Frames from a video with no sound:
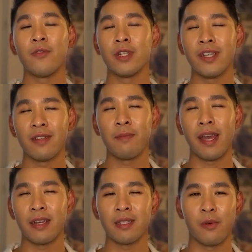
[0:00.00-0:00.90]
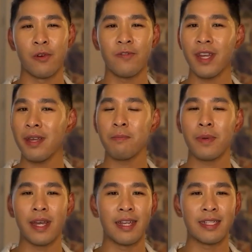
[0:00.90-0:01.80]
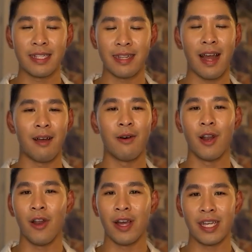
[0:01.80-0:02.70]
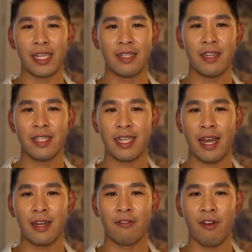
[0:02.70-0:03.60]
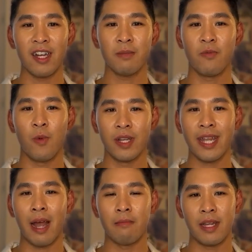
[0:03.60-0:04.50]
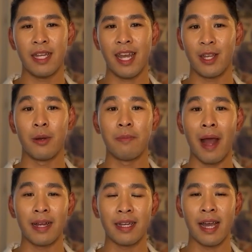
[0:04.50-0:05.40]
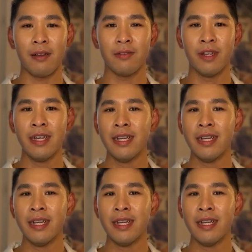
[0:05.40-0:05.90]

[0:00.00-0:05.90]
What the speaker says: Of course, you have to pay a small fee, but it's now a lot easier to get a grasp of what's happening in your bank account.